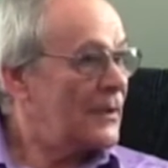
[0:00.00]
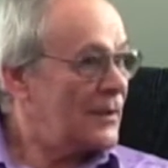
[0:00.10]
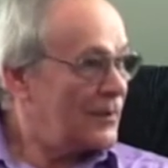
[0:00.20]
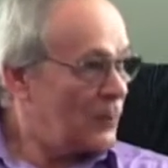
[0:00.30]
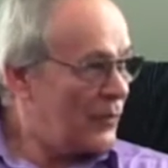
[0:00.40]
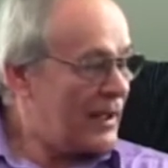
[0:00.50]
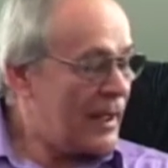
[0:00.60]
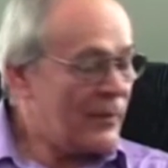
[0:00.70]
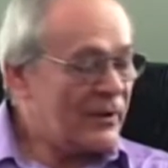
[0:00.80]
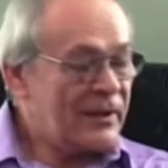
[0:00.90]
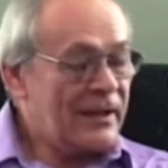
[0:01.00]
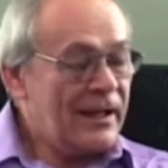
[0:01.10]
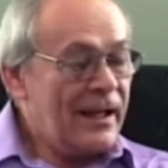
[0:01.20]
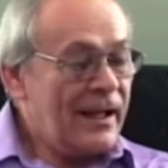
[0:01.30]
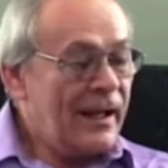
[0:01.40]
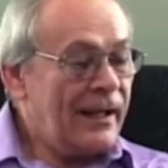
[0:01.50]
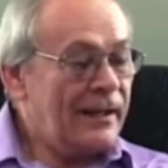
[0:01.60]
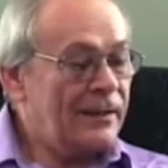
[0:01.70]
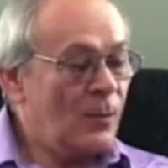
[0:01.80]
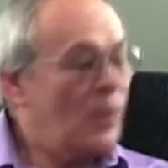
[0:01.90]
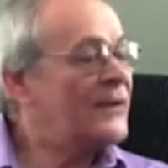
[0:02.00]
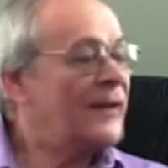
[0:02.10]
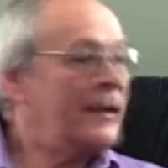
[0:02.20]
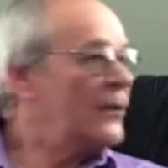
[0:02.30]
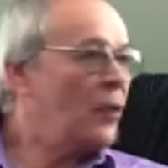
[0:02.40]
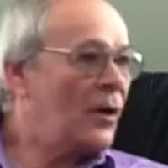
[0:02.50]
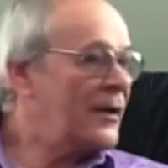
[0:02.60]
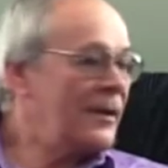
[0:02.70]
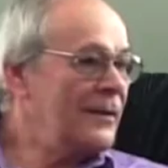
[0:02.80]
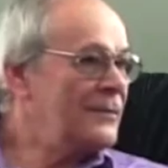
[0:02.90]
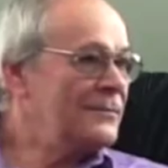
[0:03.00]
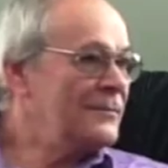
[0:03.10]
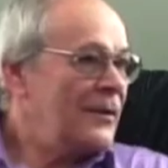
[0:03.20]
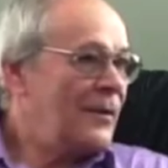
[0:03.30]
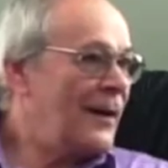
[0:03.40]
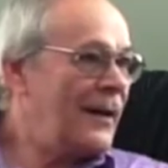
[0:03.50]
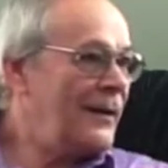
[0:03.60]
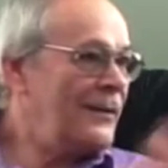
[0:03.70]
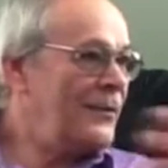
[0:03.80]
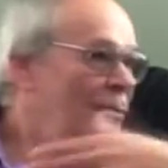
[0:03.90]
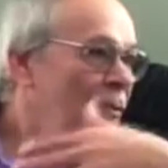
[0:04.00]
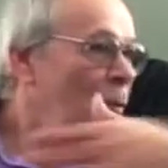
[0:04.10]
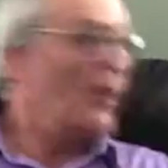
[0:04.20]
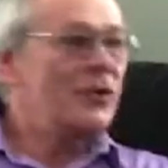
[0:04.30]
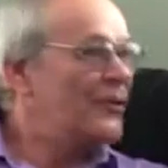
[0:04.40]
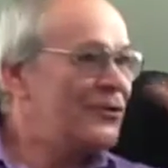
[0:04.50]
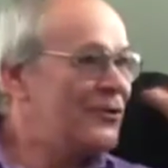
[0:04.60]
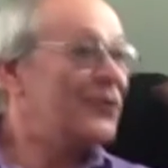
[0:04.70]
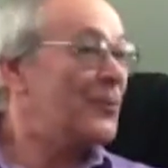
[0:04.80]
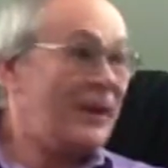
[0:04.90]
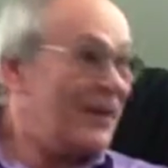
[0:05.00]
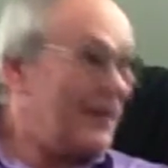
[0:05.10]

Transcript: a movie camera. And once I get talking, you all just disappear.